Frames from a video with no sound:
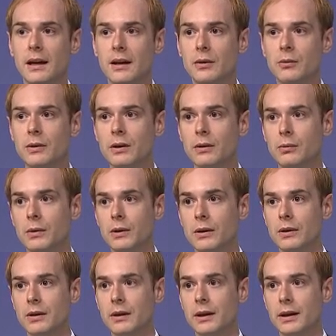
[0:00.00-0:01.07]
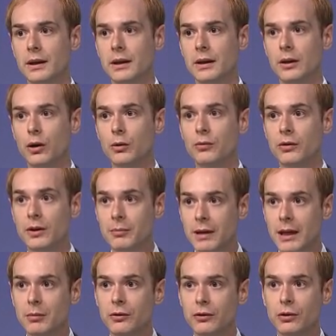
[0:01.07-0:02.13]
will hopefully
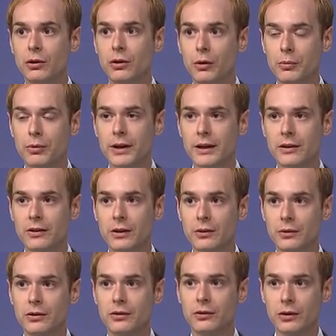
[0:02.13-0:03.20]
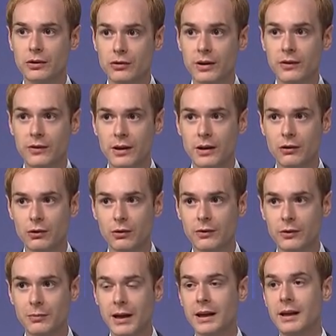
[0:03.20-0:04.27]
be able to cooperate in order to address the issue of
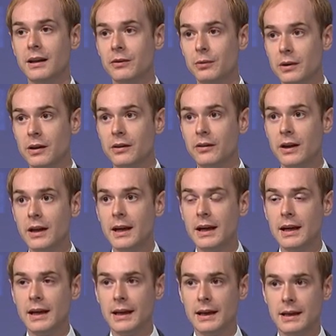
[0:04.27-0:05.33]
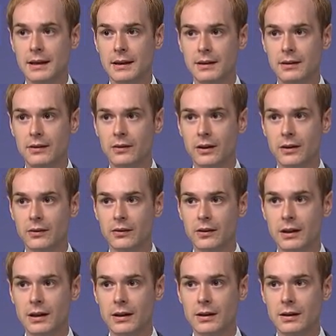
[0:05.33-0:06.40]
smuggling as well as discuss
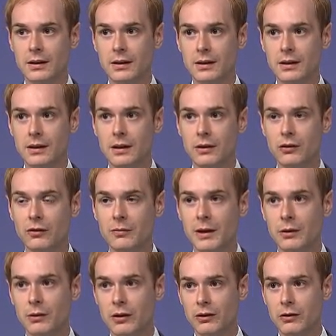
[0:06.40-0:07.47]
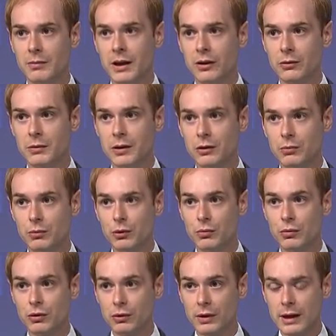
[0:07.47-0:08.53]
the issue of migration management more
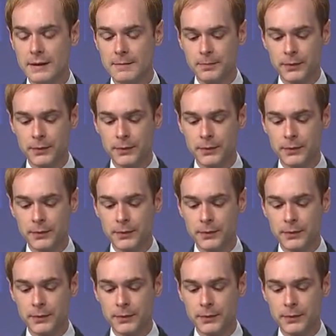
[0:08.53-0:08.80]
broadly.